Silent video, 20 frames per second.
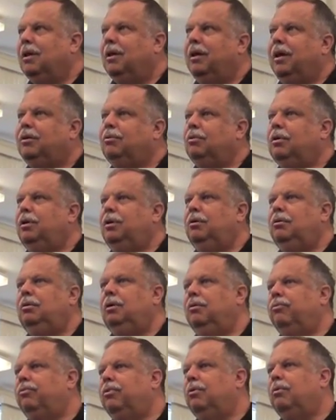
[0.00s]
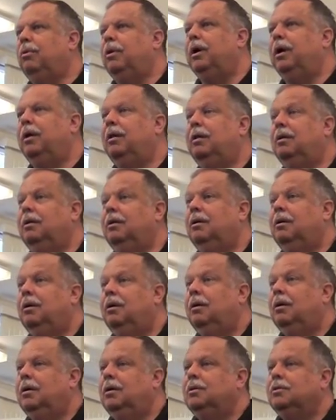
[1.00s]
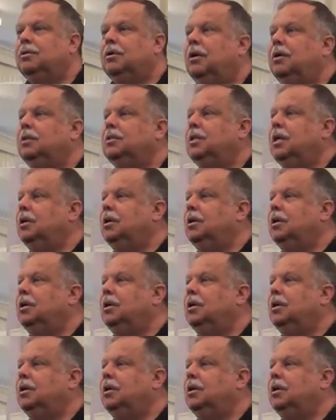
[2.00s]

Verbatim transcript: electrocute you for a while.